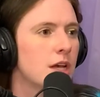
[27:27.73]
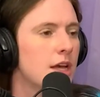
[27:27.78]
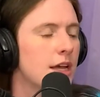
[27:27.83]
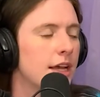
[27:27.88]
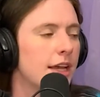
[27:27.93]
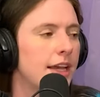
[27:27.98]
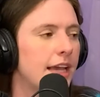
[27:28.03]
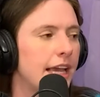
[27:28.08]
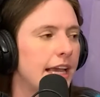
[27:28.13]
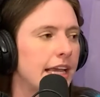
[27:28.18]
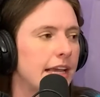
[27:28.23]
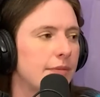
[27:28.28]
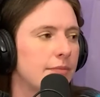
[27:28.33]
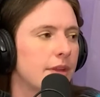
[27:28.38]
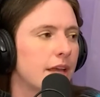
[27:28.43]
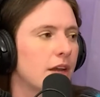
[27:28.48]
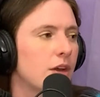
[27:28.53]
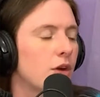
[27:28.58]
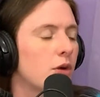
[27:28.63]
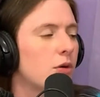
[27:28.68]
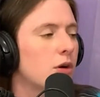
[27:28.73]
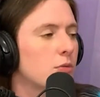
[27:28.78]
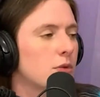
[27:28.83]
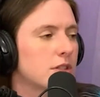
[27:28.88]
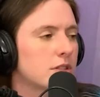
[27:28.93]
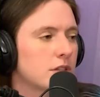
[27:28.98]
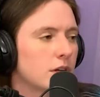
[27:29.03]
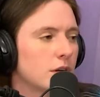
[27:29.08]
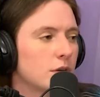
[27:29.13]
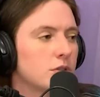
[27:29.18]
game that no one
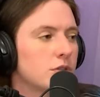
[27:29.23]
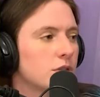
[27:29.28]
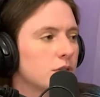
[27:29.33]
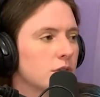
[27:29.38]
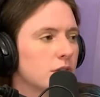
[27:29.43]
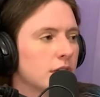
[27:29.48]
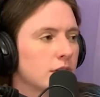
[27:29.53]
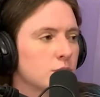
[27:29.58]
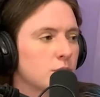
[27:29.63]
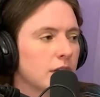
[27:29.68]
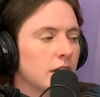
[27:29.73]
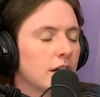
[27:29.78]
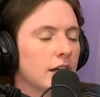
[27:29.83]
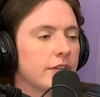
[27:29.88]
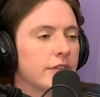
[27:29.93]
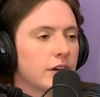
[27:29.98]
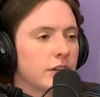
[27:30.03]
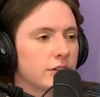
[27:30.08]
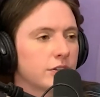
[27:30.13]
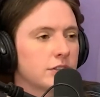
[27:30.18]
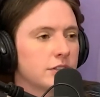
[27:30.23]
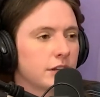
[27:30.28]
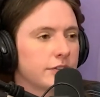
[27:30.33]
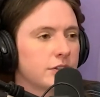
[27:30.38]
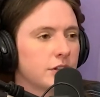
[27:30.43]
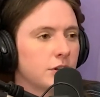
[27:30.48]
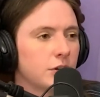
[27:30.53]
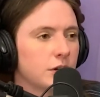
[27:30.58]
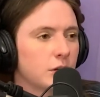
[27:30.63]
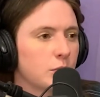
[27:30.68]
wants to go to because we all have other stuff
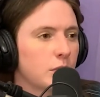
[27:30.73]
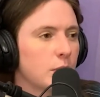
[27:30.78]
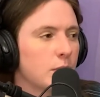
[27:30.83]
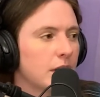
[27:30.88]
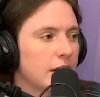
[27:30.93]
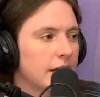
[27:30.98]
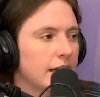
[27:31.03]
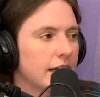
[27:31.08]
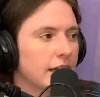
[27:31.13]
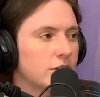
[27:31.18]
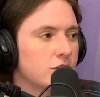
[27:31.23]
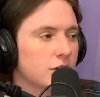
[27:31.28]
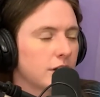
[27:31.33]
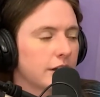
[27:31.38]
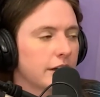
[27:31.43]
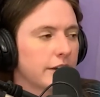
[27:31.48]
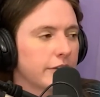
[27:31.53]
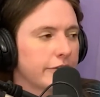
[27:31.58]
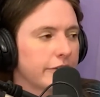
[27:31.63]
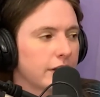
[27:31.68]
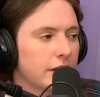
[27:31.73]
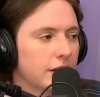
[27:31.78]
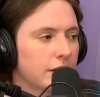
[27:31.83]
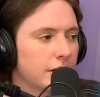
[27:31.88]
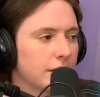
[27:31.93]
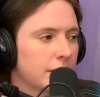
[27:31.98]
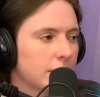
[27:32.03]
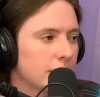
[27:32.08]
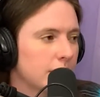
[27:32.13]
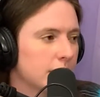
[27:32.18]
to do and we want to get drunk and fingered.